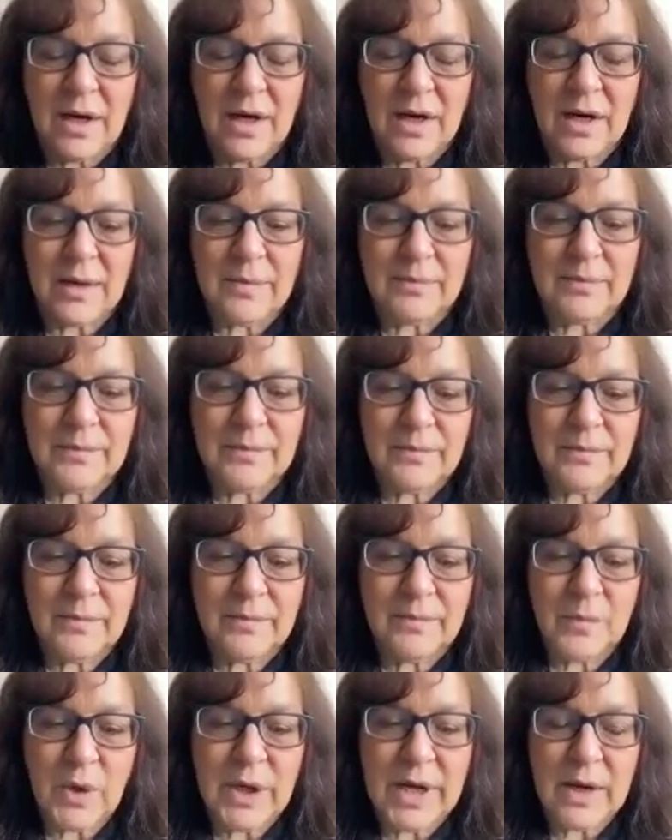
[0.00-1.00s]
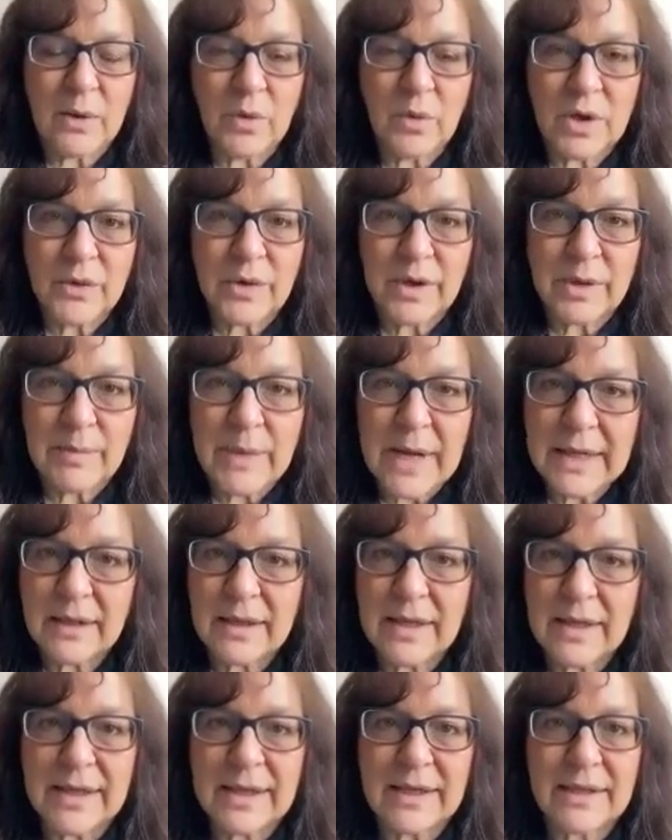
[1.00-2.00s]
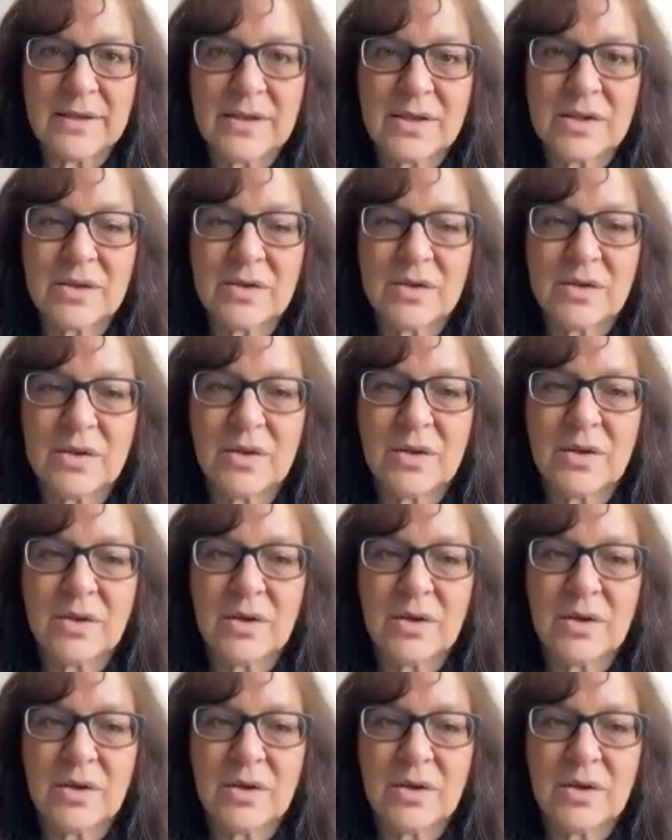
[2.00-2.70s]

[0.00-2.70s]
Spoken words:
When I work with my clients,